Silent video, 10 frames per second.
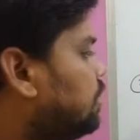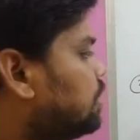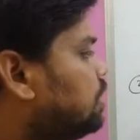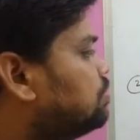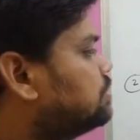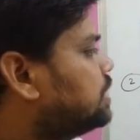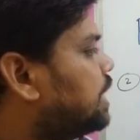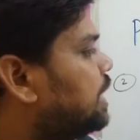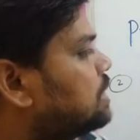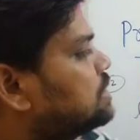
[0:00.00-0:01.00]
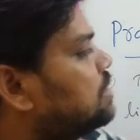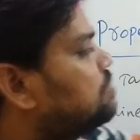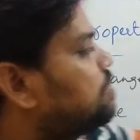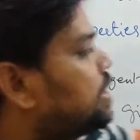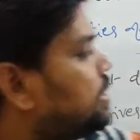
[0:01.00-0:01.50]
gives the direction of
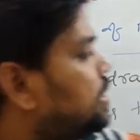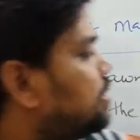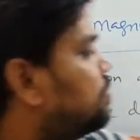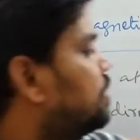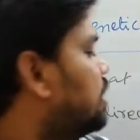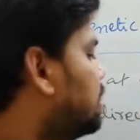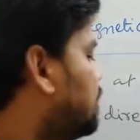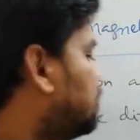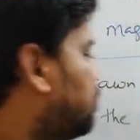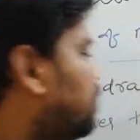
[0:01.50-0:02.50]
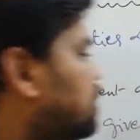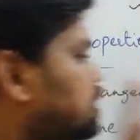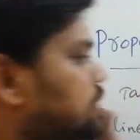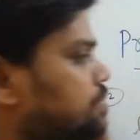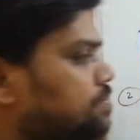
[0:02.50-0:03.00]
magnetic field at that
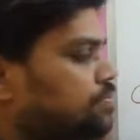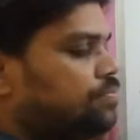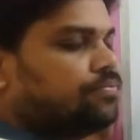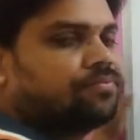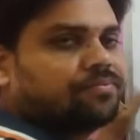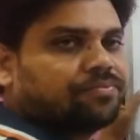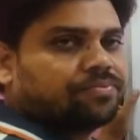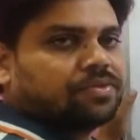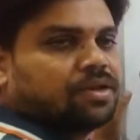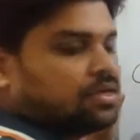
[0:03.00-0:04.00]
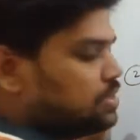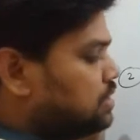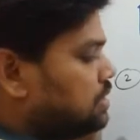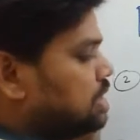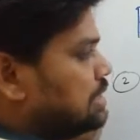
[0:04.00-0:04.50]
point.
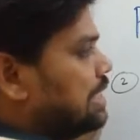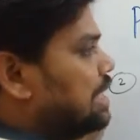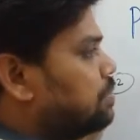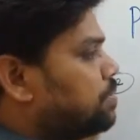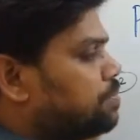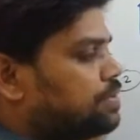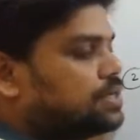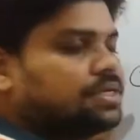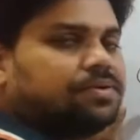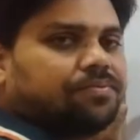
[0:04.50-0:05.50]
This is the second property.